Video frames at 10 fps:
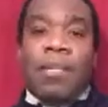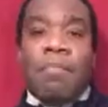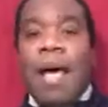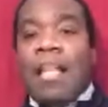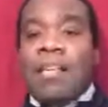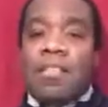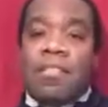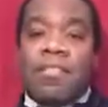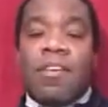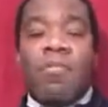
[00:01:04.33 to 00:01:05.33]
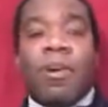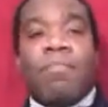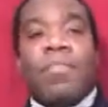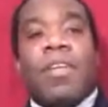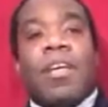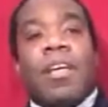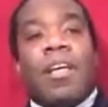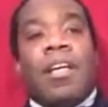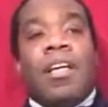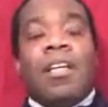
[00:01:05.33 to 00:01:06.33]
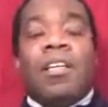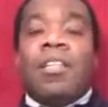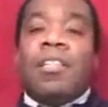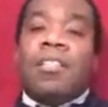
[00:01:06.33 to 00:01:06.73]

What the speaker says: in the palace and so on.